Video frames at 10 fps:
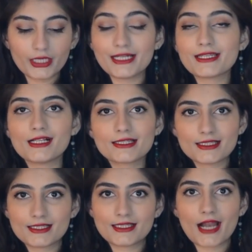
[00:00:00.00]
It tells
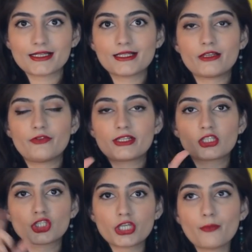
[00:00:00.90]
the status, if
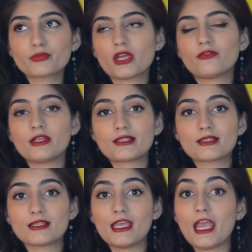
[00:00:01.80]
it's shipped, if
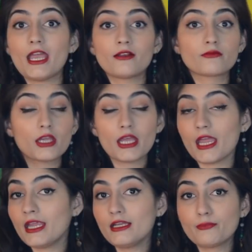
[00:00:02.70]
it's
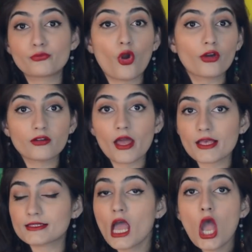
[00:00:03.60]
in
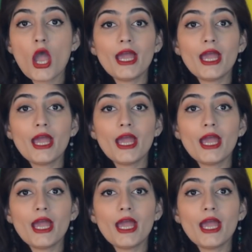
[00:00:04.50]
progress.